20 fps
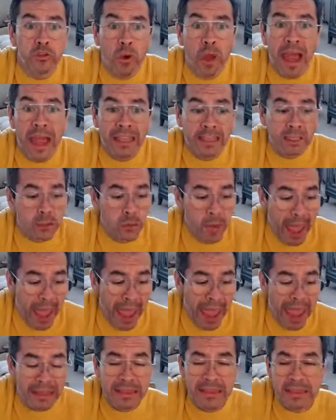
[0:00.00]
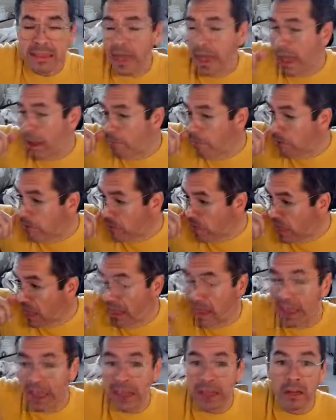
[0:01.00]
Try to end
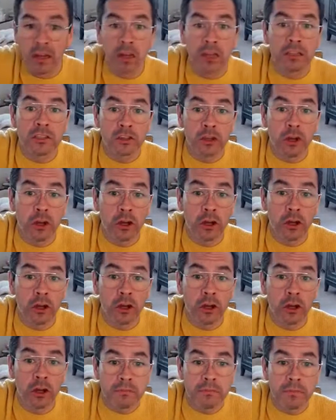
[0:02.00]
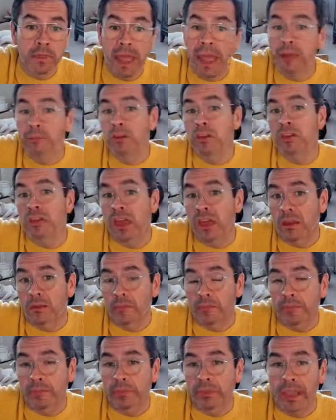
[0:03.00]
everything in good terms.
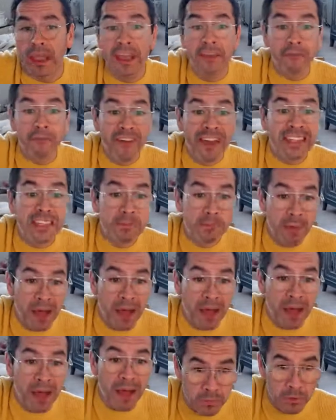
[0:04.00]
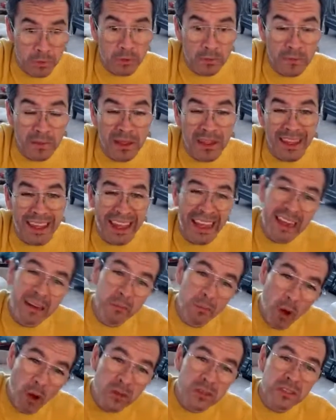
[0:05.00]
Everything. If it's possible.
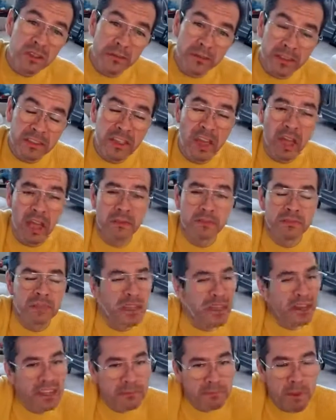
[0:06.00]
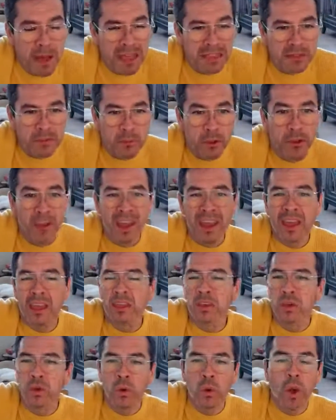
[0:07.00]
And most of the times it is possible.
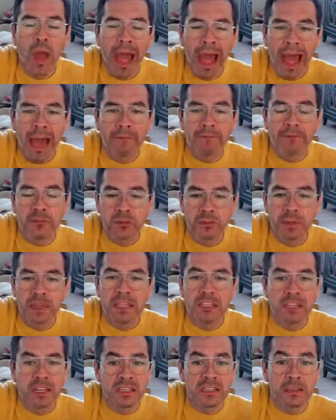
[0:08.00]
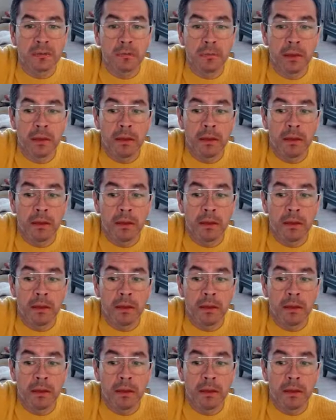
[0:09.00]
You have to be just